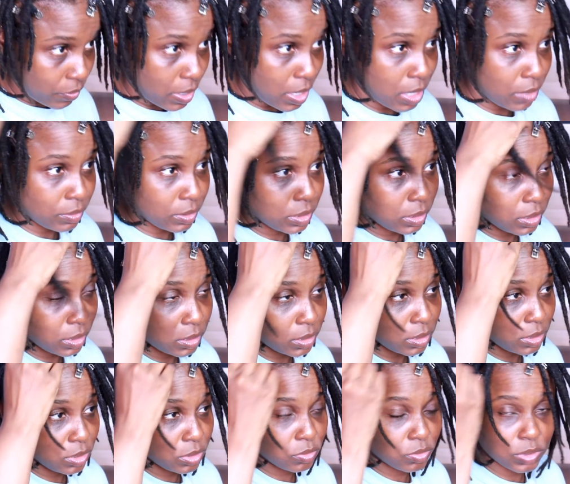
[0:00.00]
five, six.
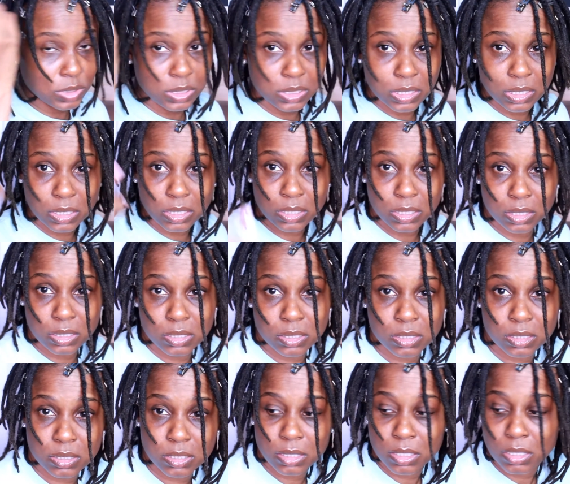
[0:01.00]
This is ridiculous.